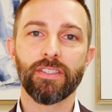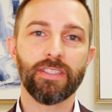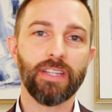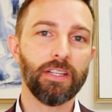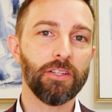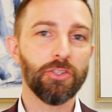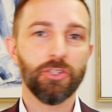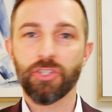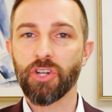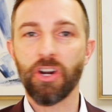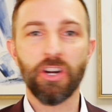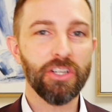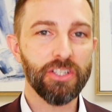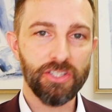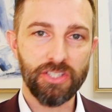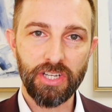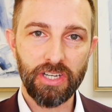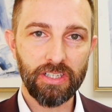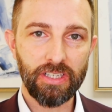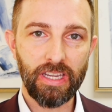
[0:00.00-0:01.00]
Sellers
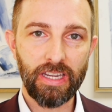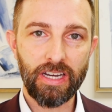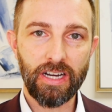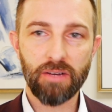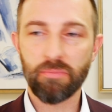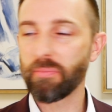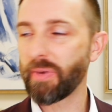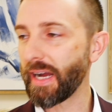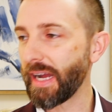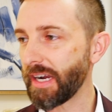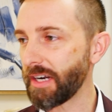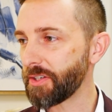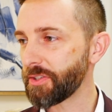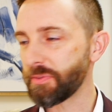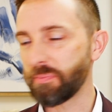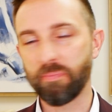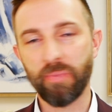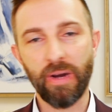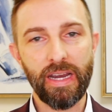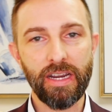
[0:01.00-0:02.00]
aren't dunking on buyers,
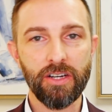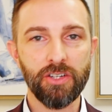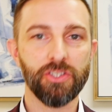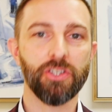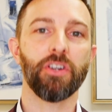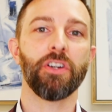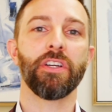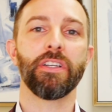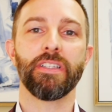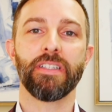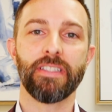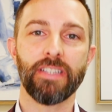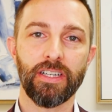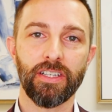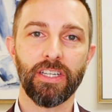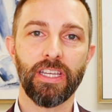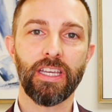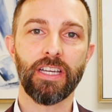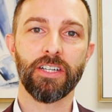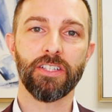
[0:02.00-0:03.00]
buyers aren't
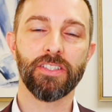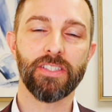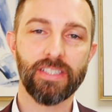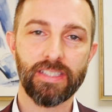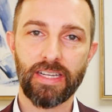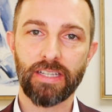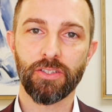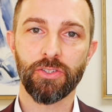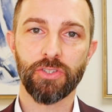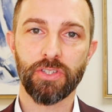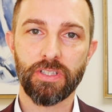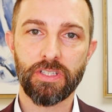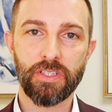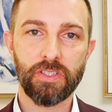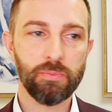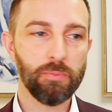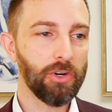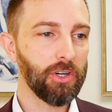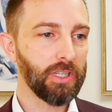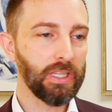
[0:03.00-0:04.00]
dunking on sellers in
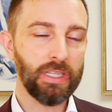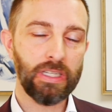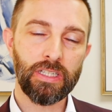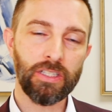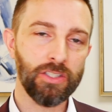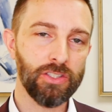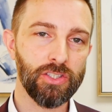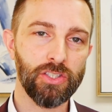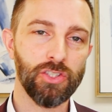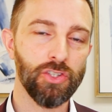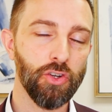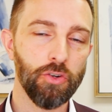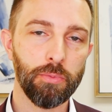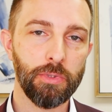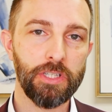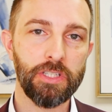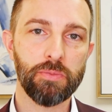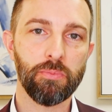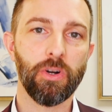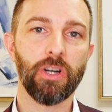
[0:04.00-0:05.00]
this market. It's
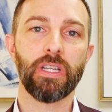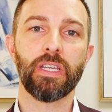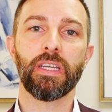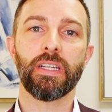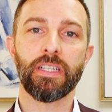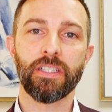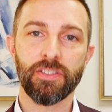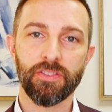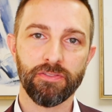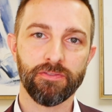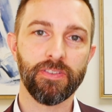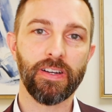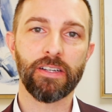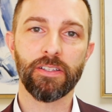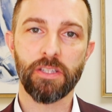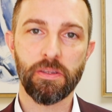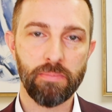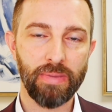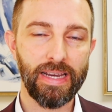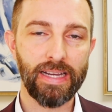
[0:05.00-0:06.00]
nobody's market, it's
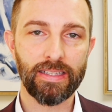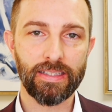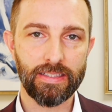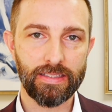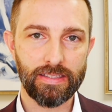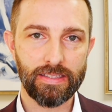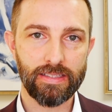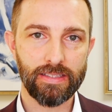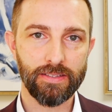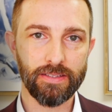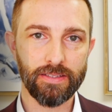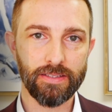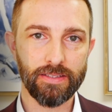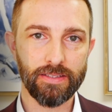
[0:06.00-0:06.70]
fairly balanced.